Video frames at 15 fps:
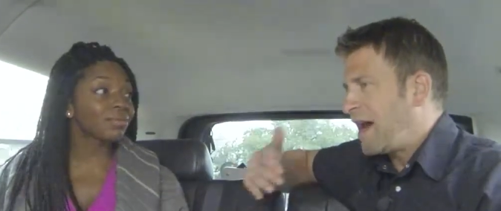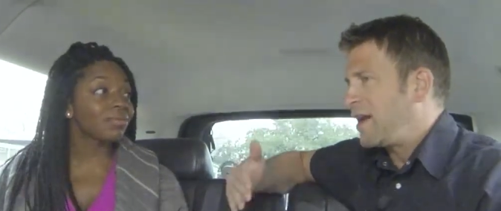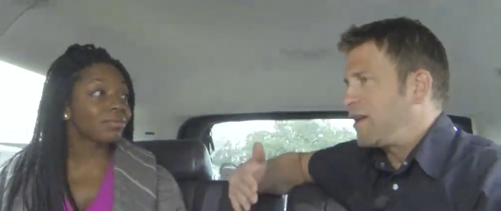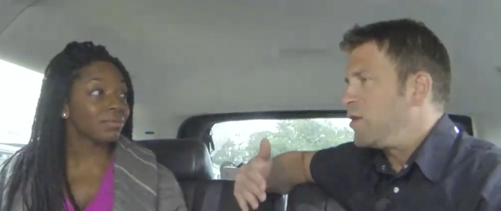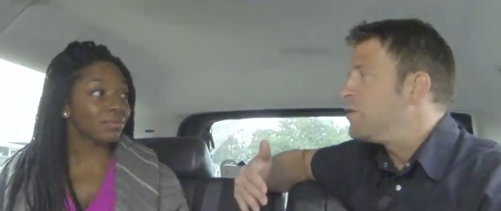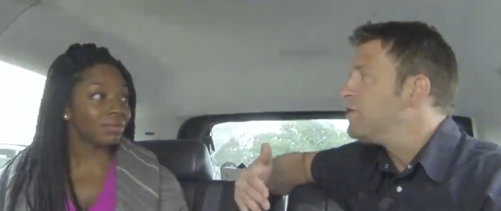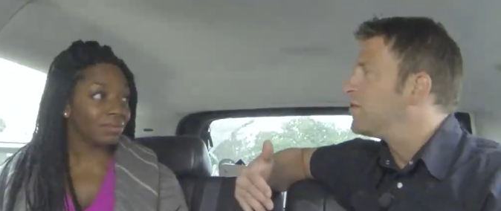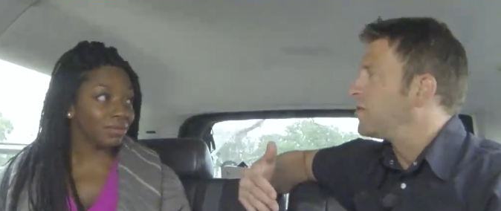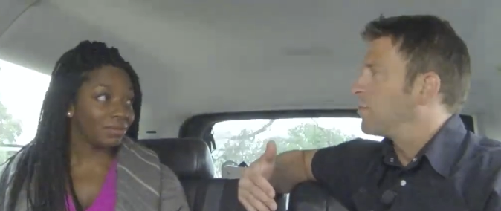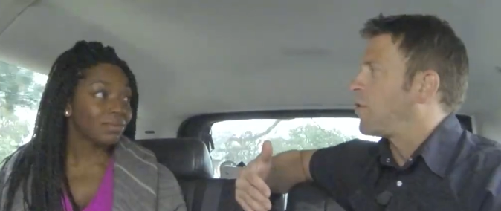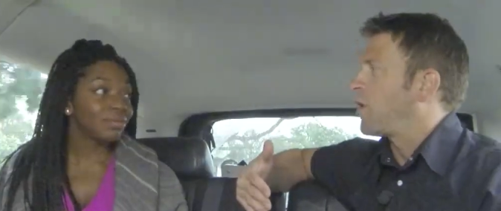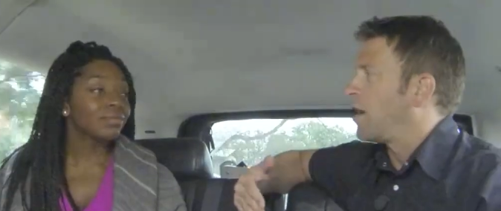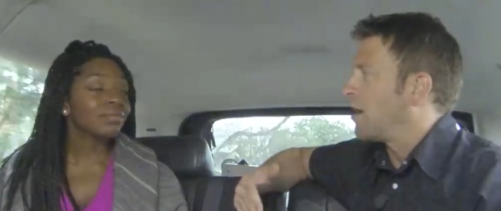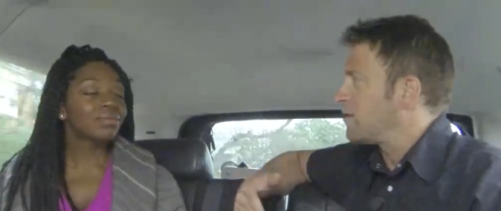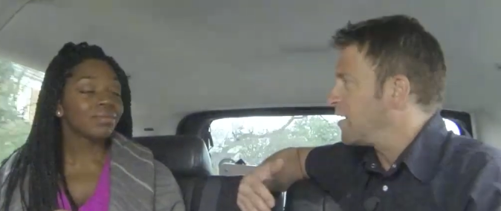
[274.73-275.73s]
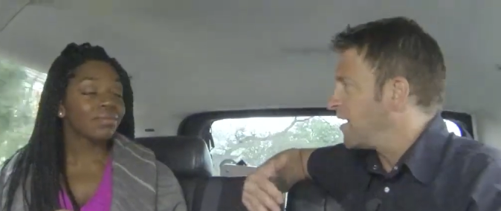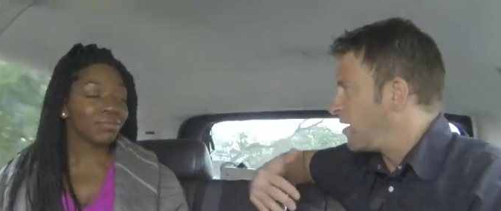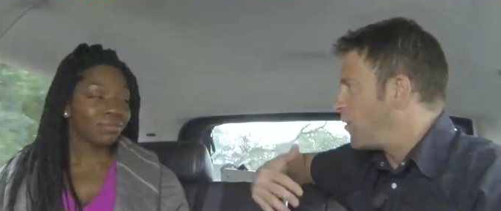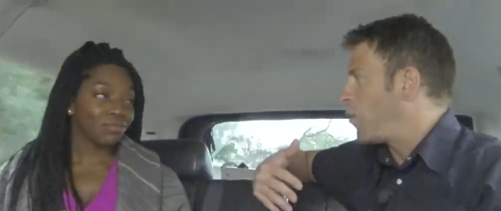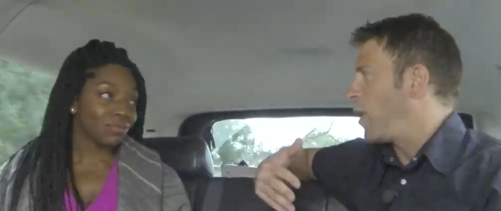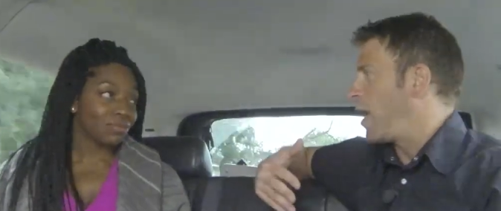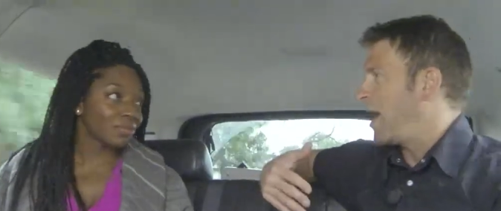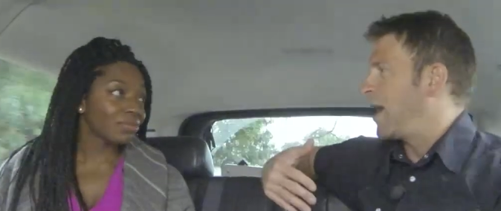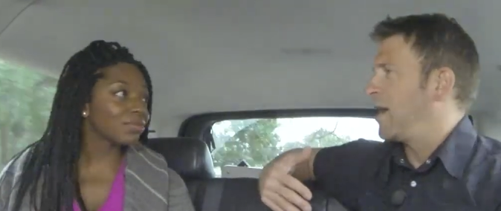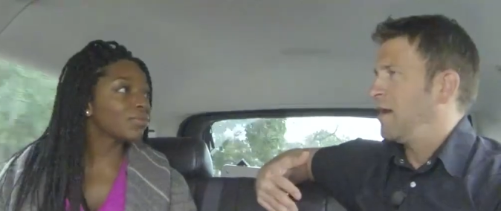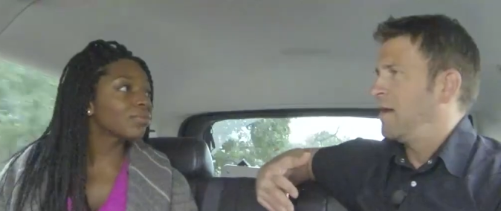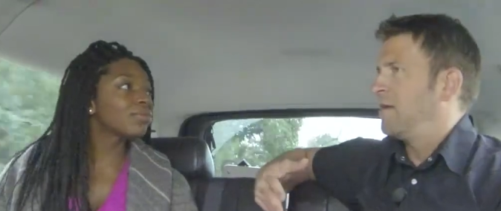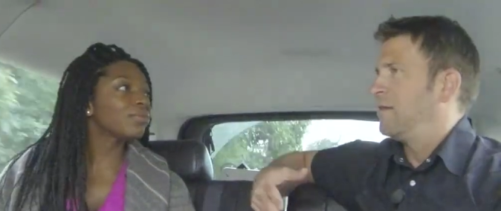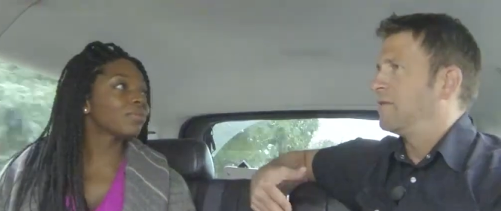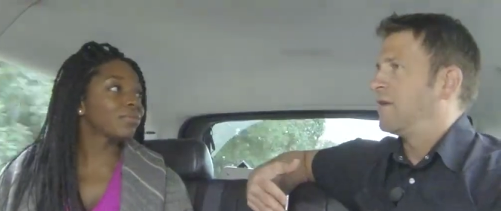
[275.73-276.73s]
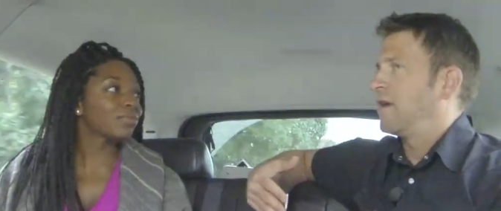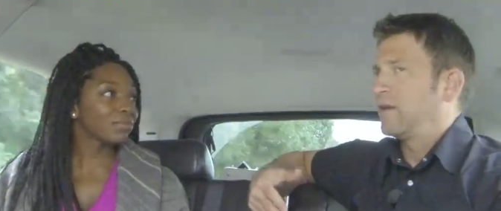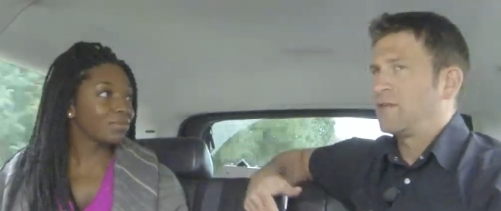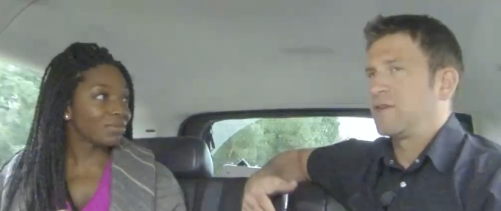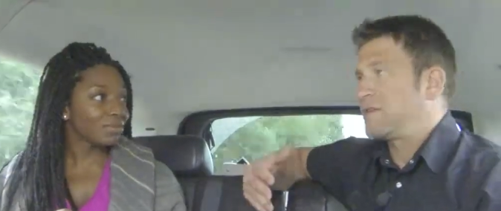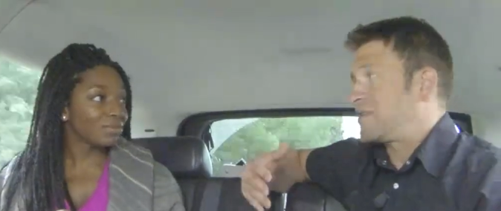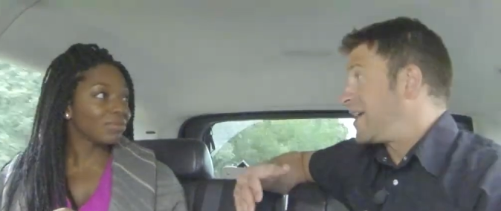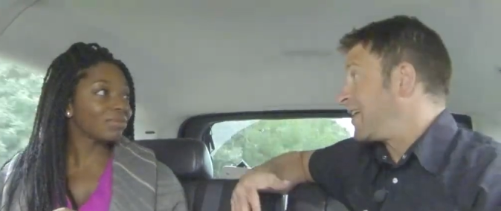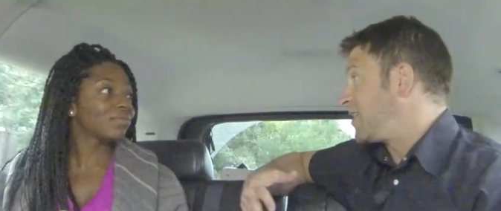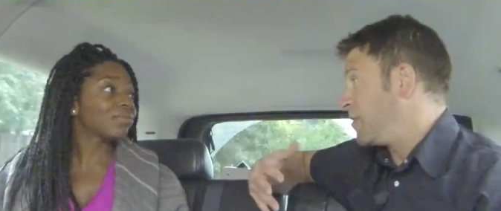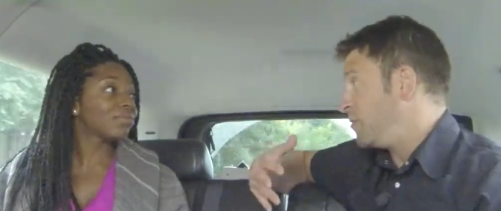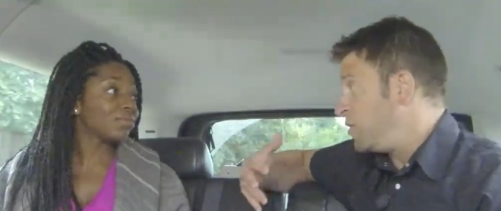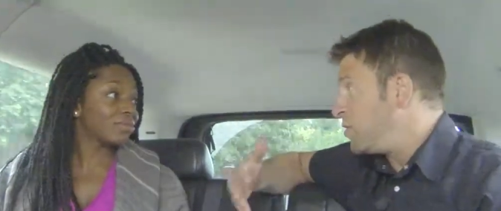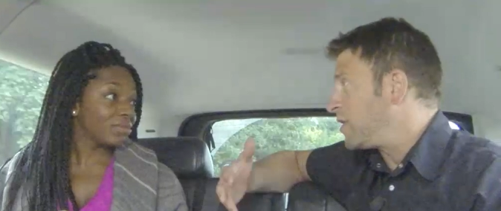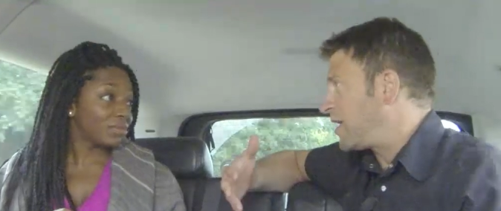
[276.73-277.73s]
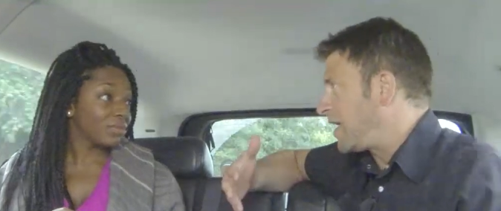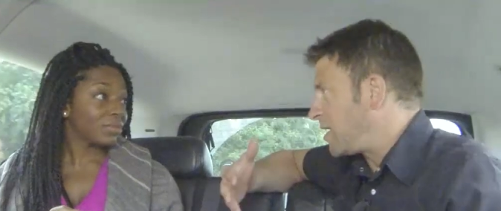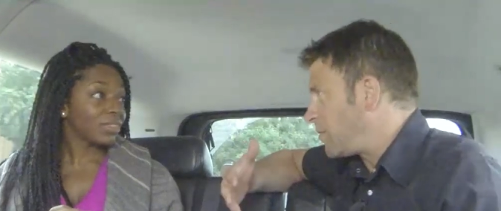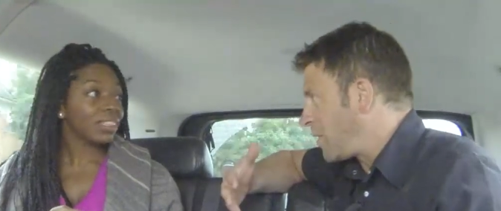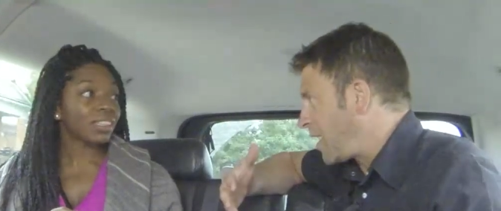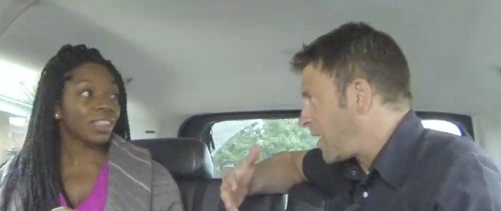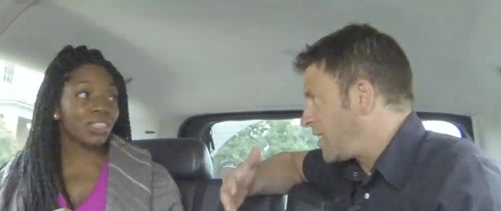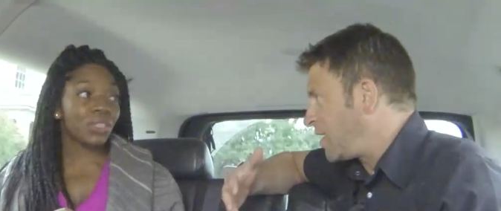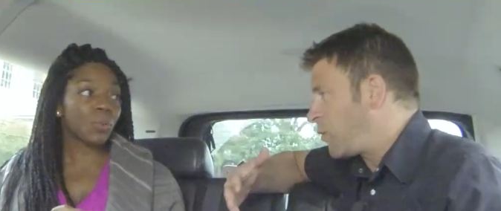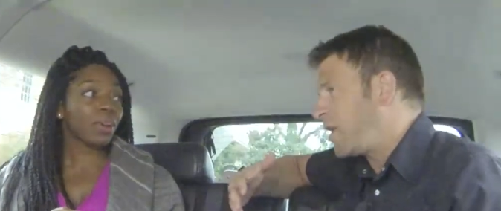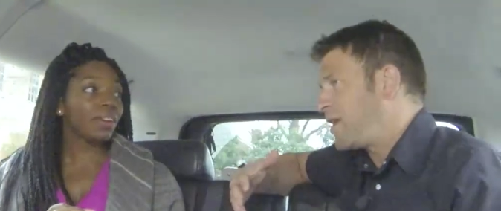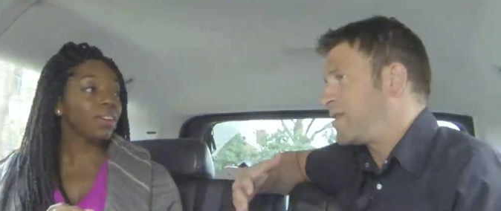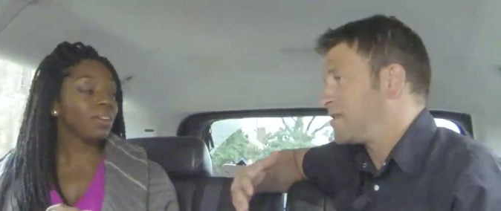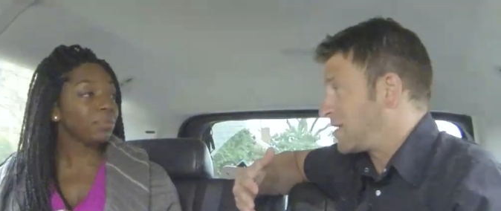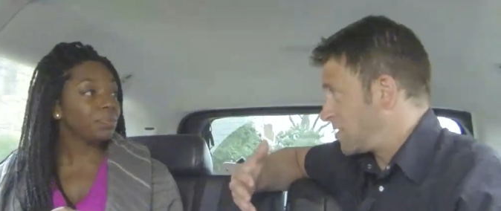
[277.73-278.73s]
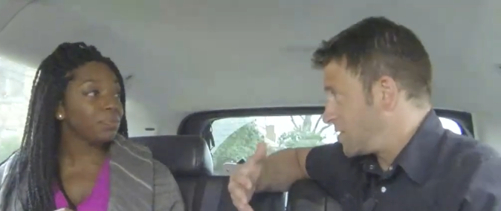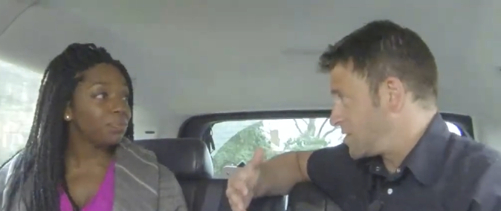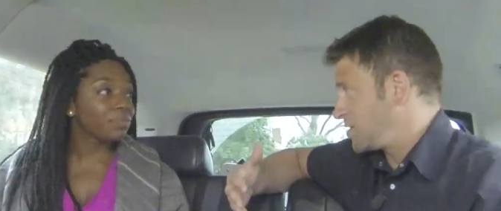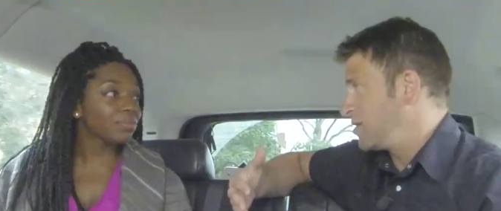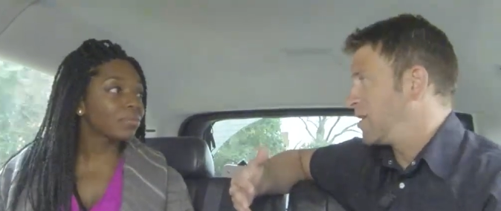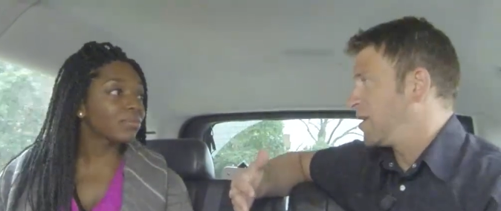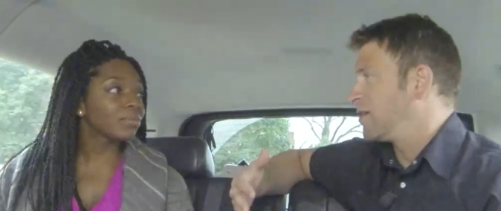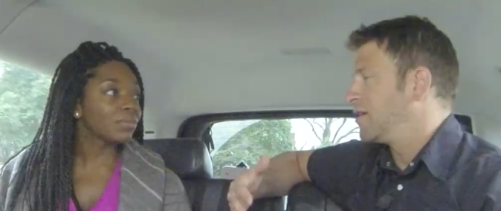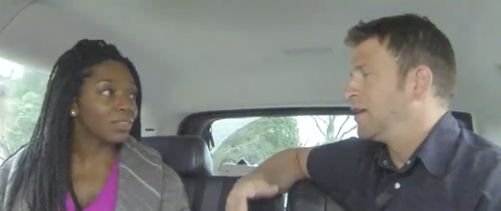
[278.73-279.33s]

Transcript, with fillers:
Speaker 1: how to use your product in a way, I'll just say communicate about it that's in a right. way that's understood.